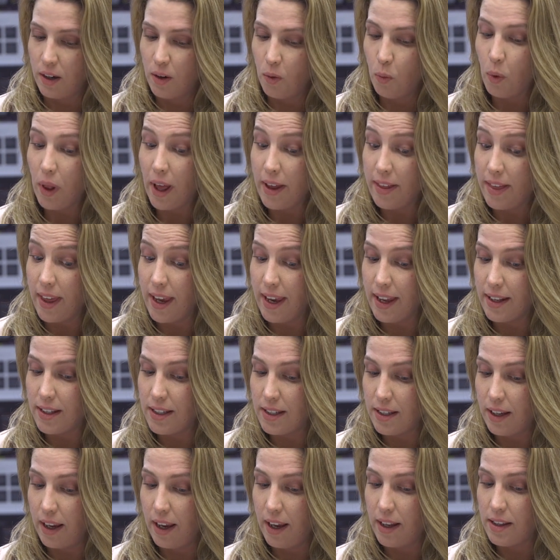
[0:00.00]
Well, I think
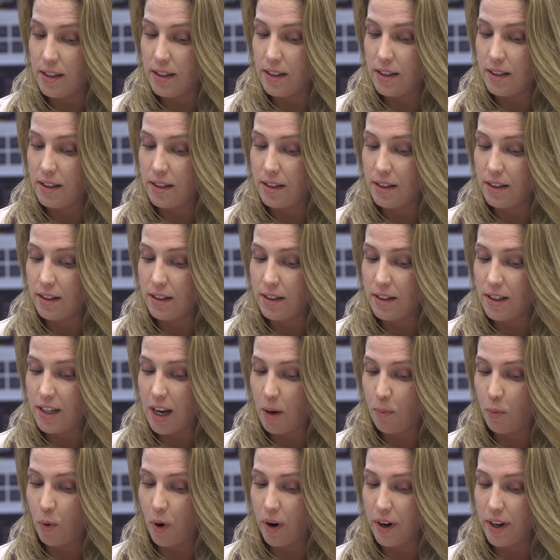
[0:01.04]
it's
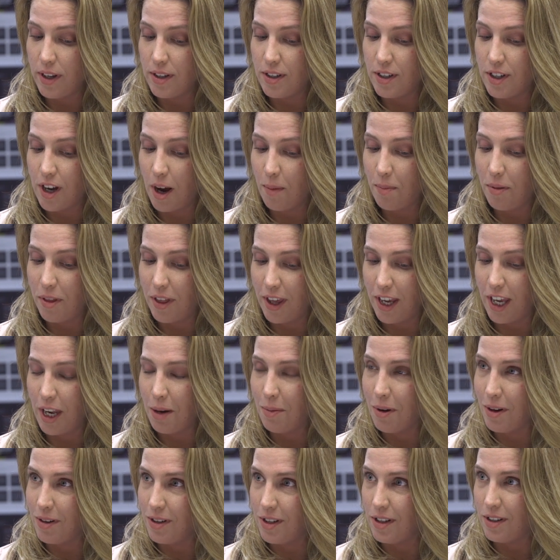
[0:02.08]
step one is stop thinking
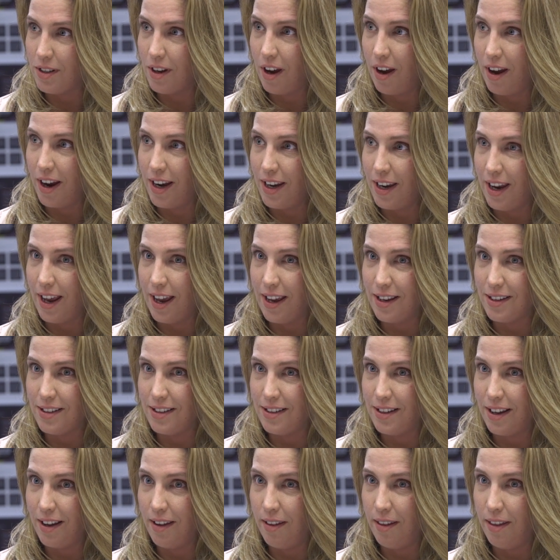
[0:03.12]
about design
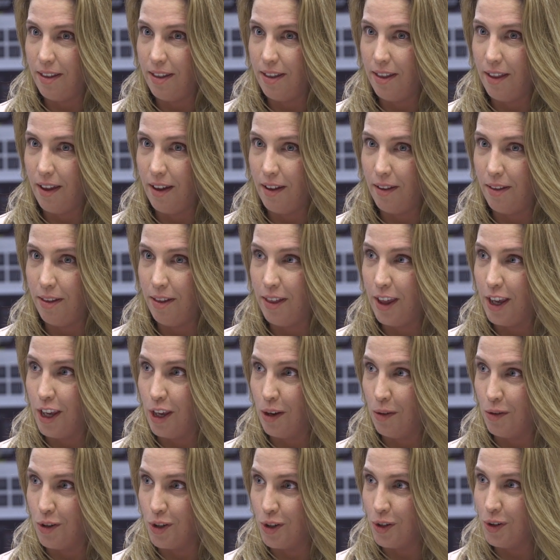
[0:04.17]
as a thing
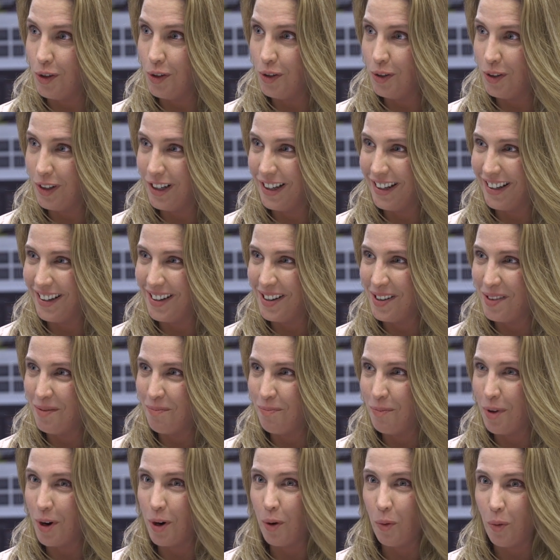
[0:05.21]
you do,
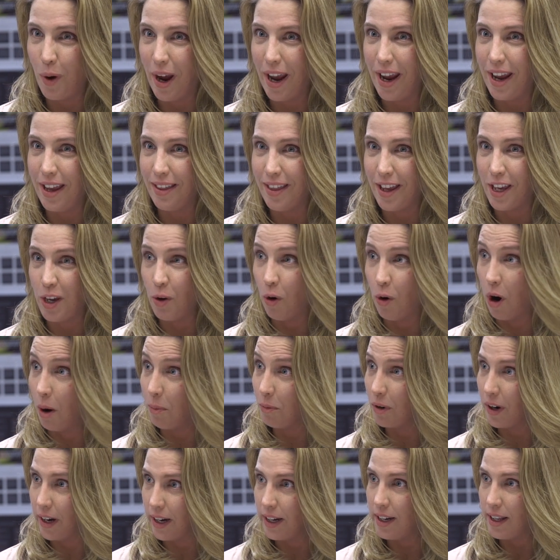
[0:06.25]
but a way that you
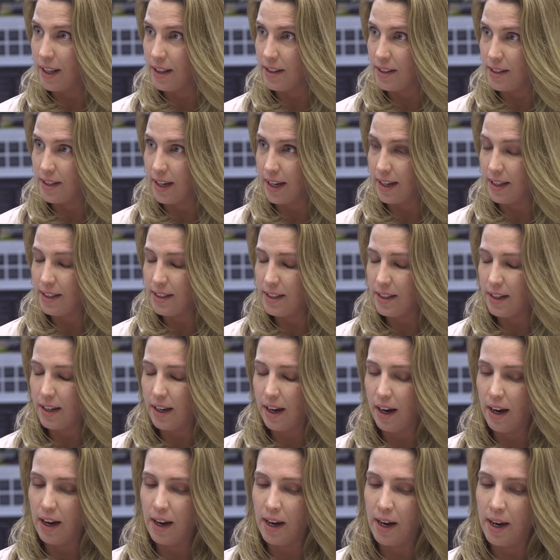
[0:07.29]
operate instead.
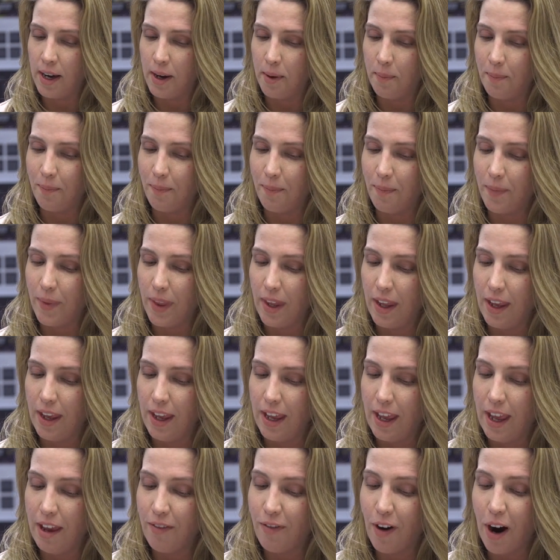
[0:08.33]

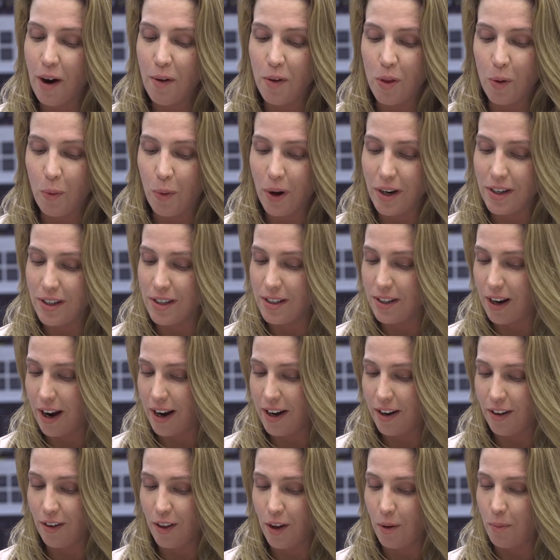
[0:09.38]
If I were the one
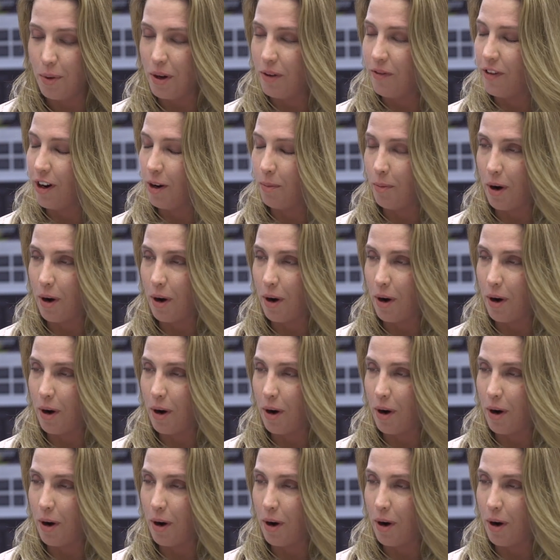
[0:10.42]
designer, though, being very